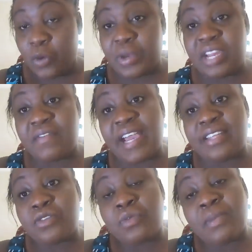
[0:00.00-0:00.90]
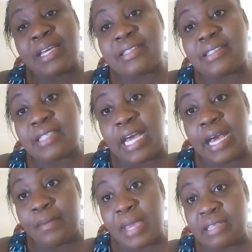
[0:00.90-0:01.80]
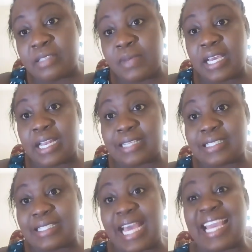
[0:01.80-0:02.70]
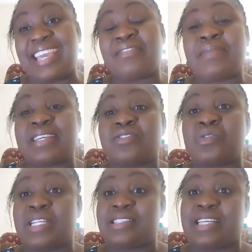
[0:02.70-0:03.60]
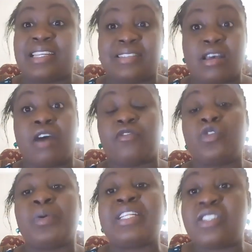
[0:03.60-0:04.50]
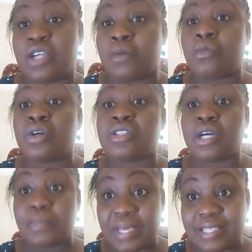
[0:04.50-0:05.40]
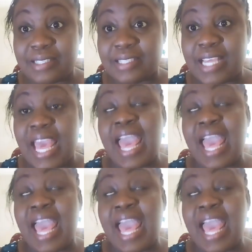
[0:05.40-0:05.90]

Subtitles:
Whenever I do my SBA classes, I give my students a list of 20 or more topics,